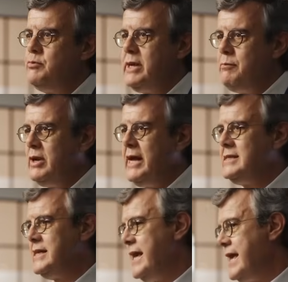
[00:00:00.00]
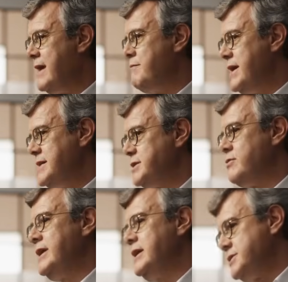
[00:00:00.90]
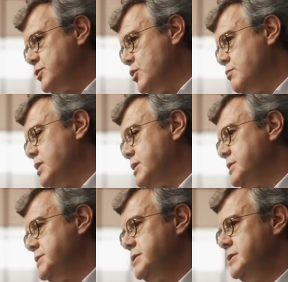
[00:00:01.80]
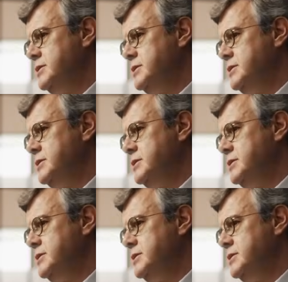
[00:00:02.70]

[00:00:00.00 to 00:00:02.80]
manipulate AI-based credit score models.